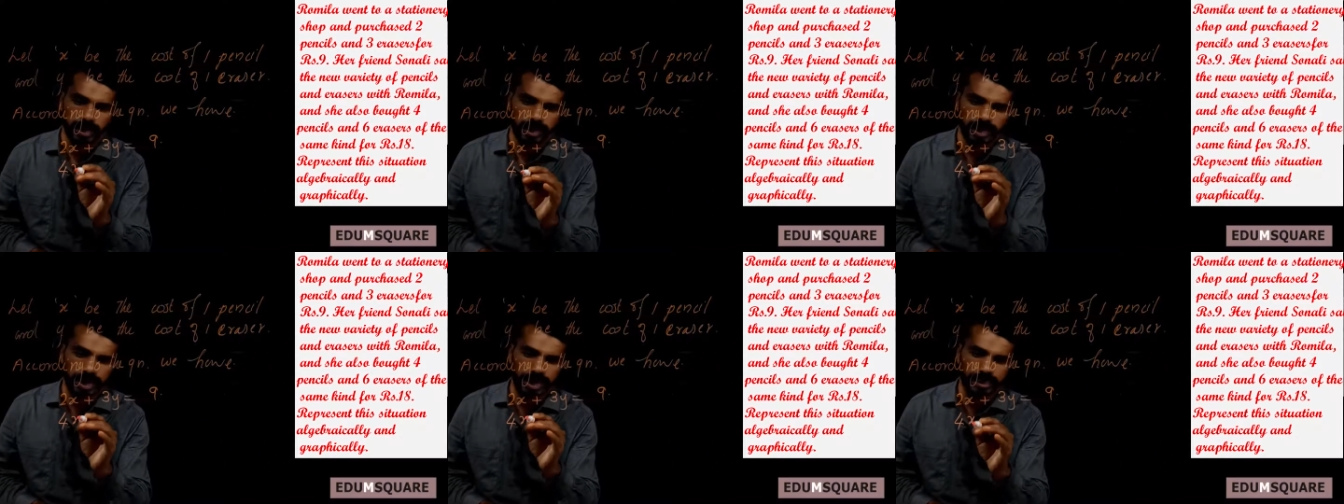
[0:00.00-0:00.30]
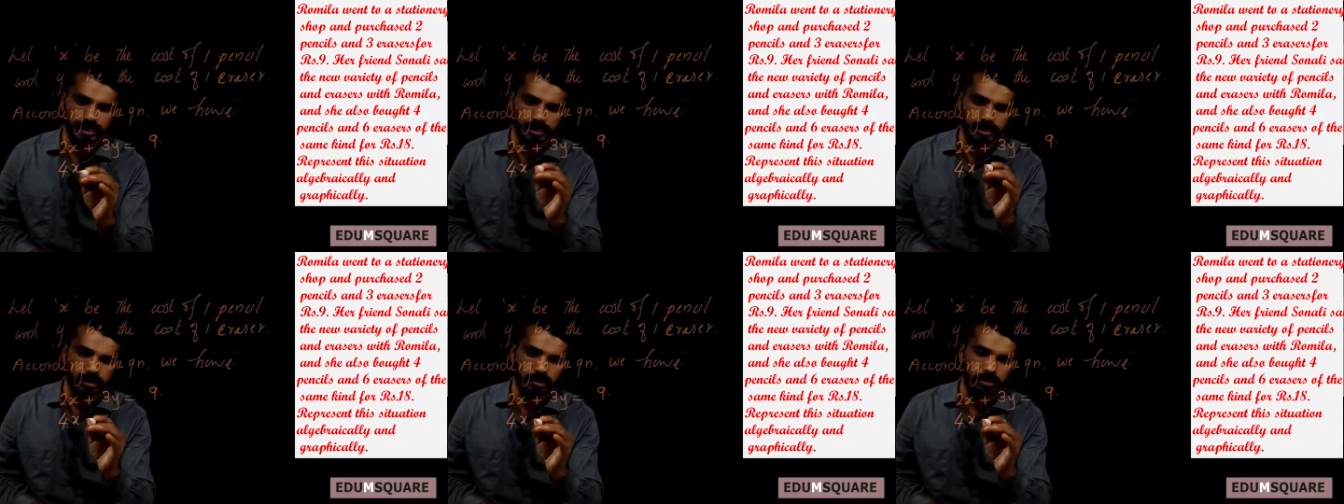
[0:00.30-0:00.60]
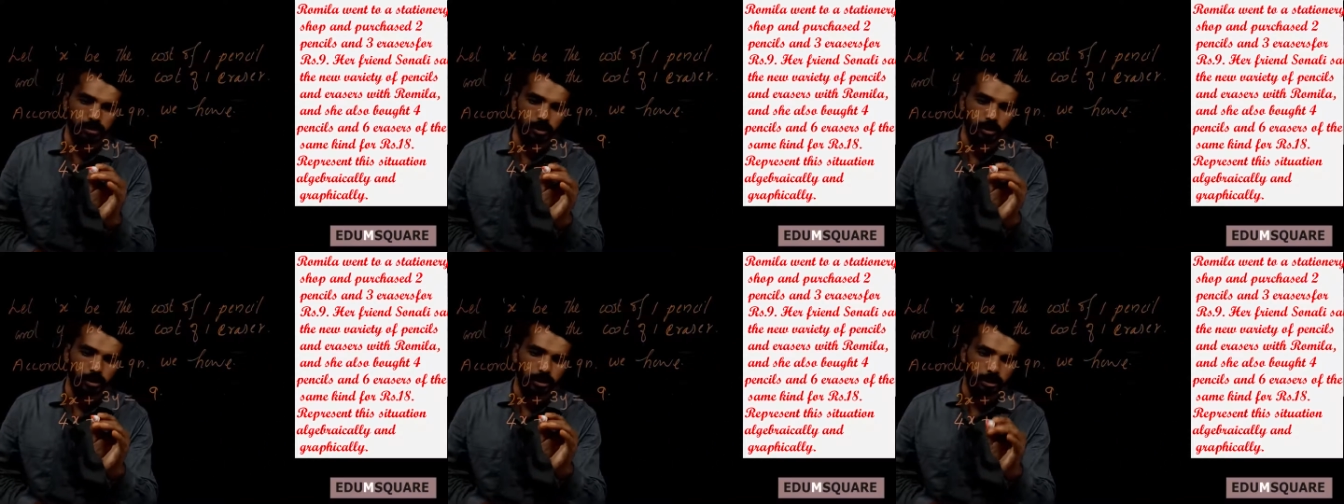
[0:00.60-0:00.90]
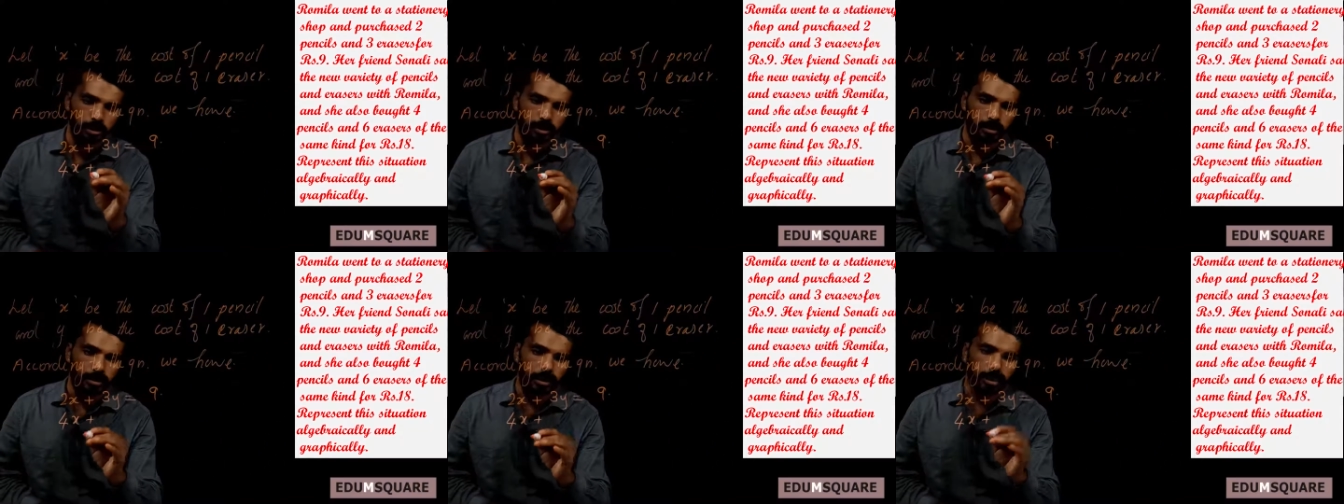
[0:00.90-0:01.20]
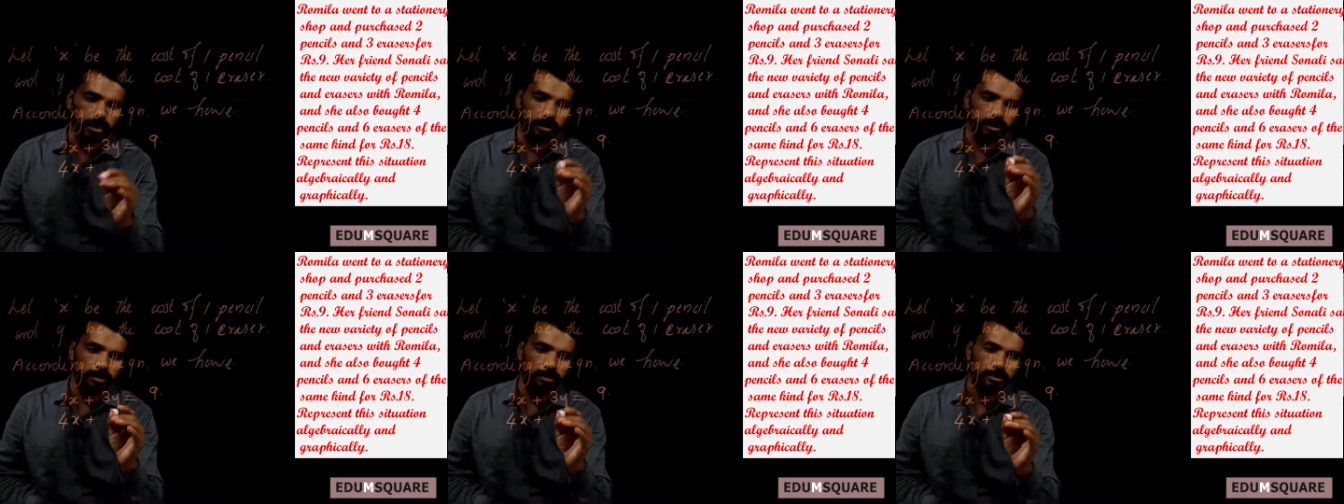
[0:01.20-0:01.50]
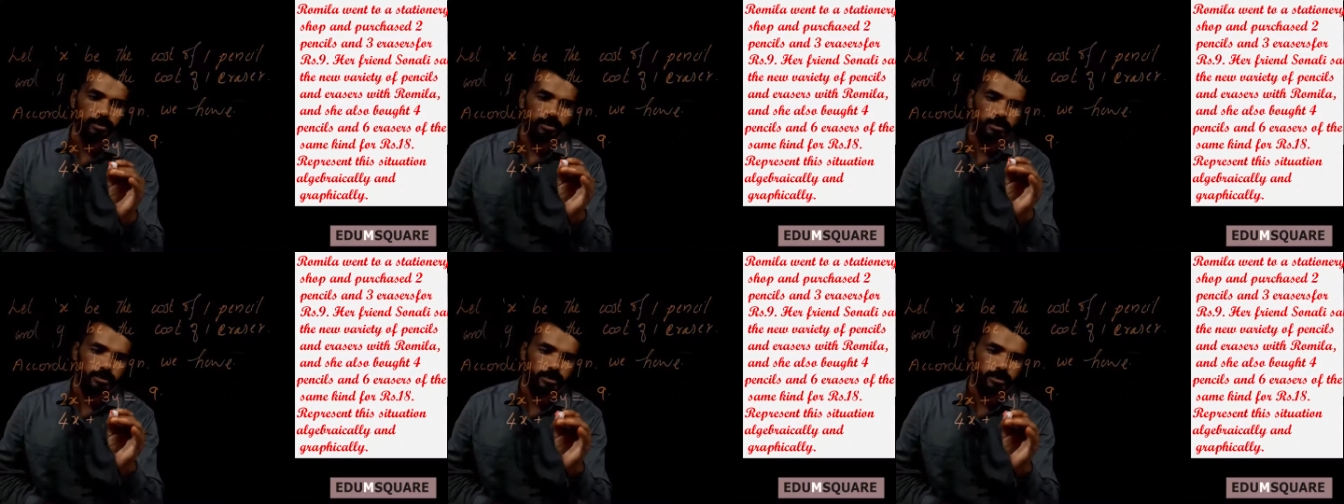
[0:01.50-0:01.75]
x, then